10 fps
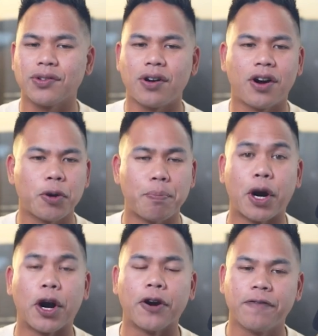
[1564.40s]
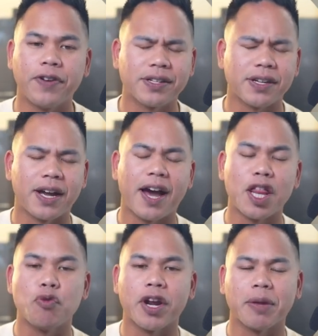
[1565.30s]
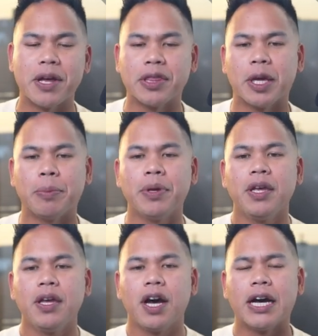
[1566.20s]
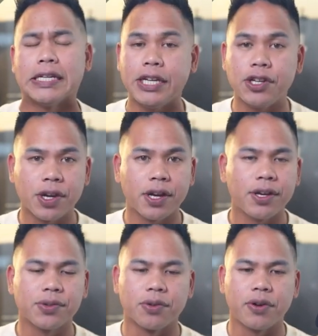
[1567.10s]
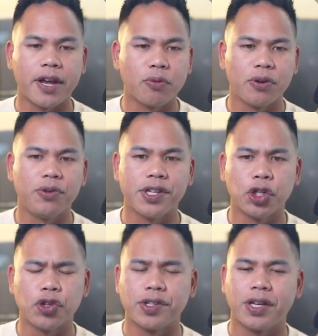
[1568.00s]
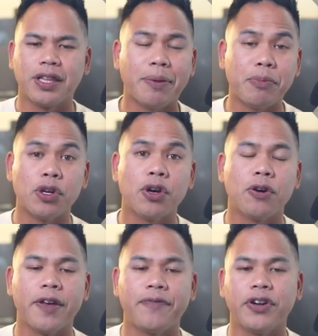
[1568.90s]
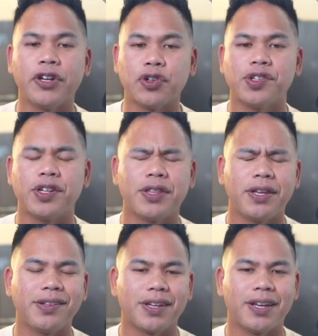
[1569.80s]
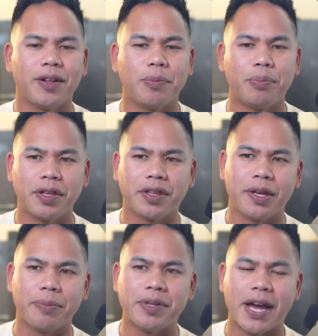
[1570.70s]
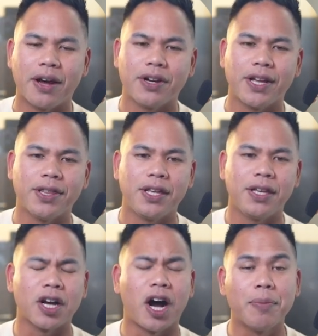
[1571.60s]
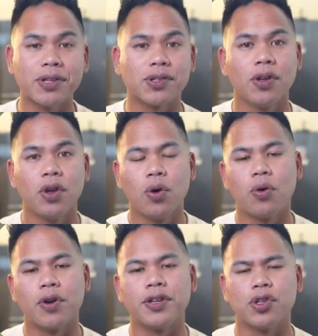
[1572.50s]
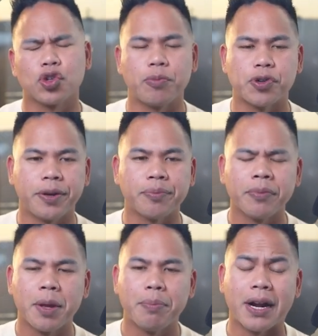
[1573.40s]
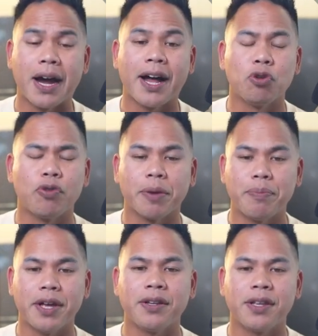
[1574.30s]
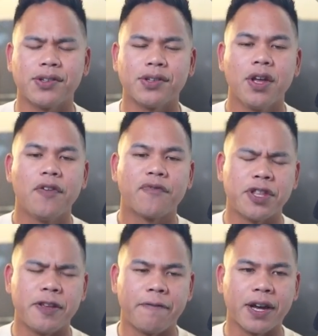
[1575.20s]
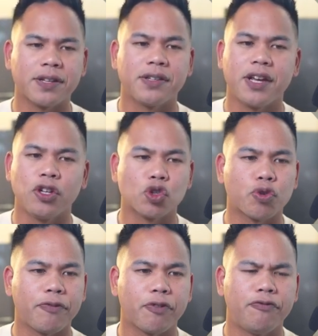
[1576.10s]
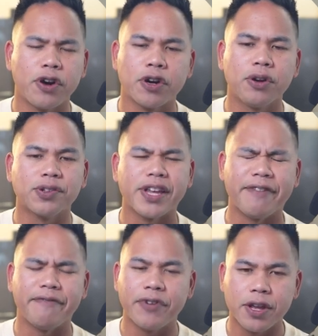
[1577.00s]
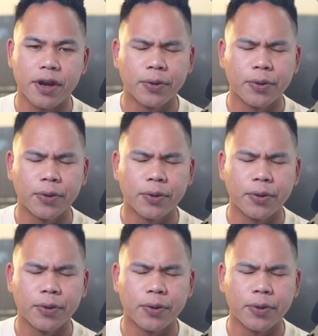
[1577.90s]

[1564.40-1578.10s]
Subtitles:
are perfect. I highly recommend them. DJs or anyone who's interested, let me know if you're interested in these, and I'll put them down in the comments or in the description. But I highly recommend this for the effect. It looks great for photos and video.